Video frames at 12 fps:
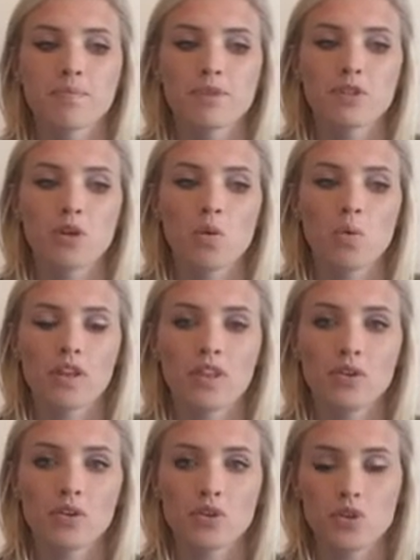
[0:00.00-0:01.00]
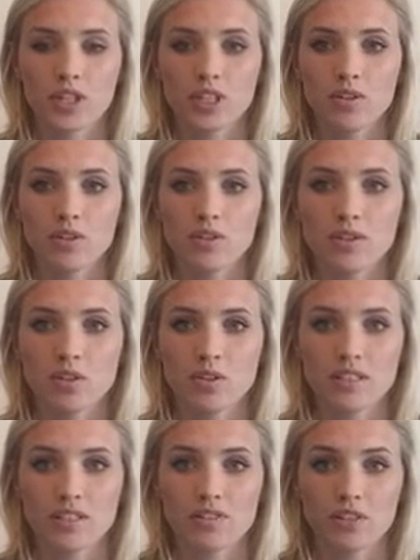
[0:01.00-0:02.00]
So one little trick you can do
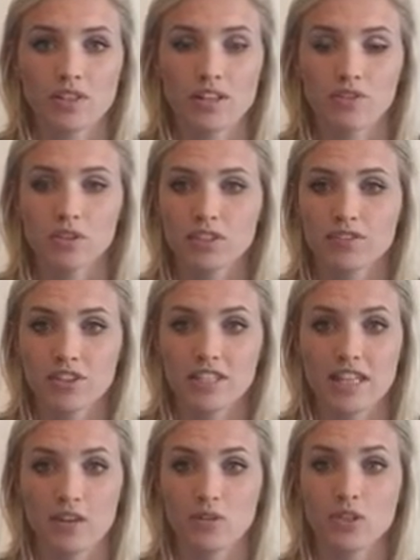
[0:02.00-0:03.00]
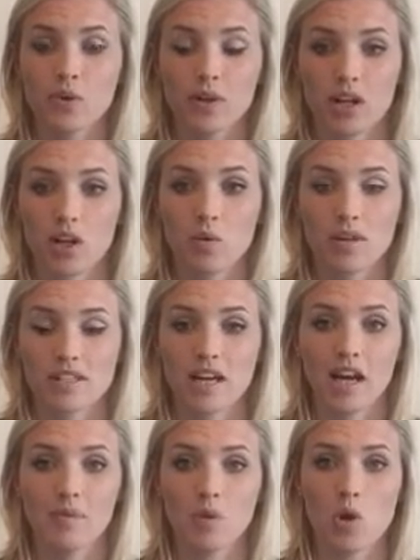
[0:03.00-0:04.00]
is if there's several different sales going on at one
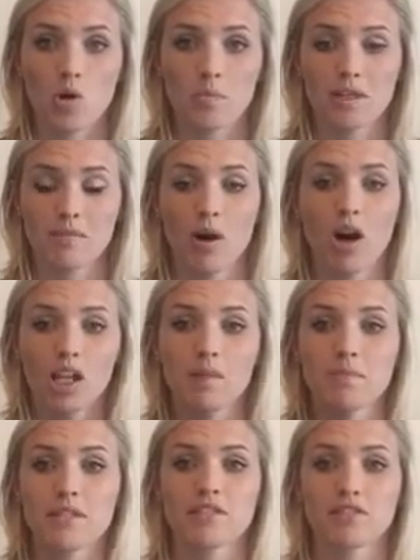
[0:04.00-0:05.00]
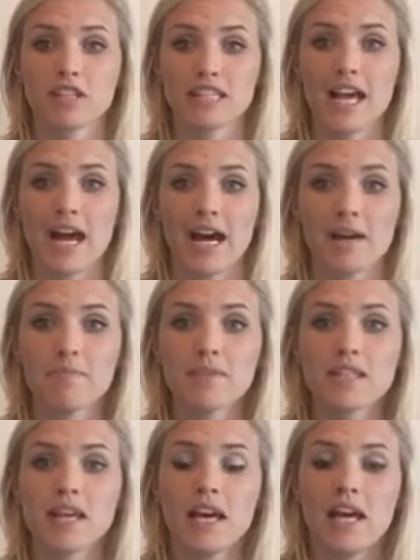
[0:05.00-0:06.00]
time, you open them all up in different
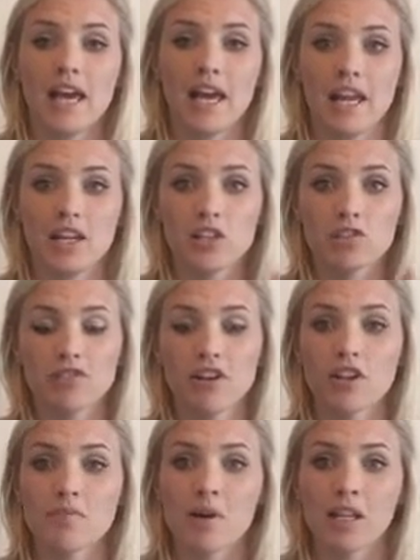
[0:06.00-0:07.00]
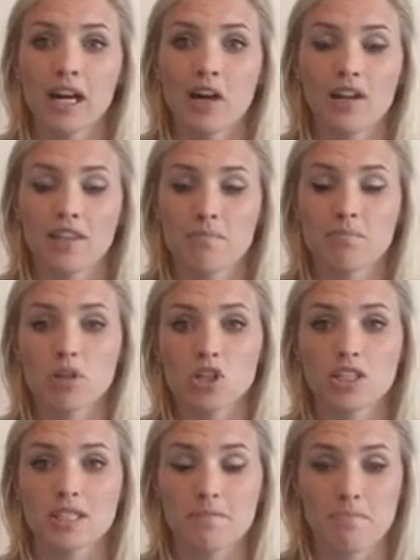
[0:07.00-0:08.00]
tabs and you fill them all out and then push
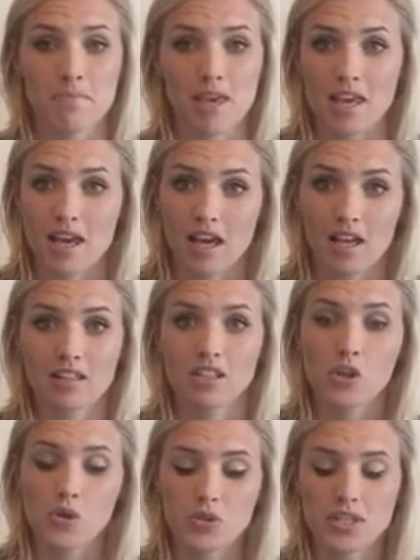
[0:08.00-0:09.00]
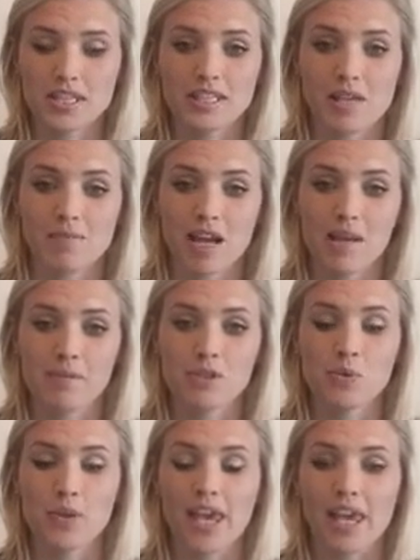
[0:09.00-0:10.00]
submit at as close to the same time as
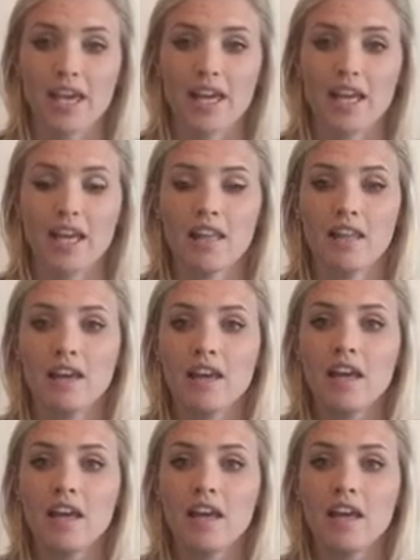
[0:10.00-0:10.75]
you can, and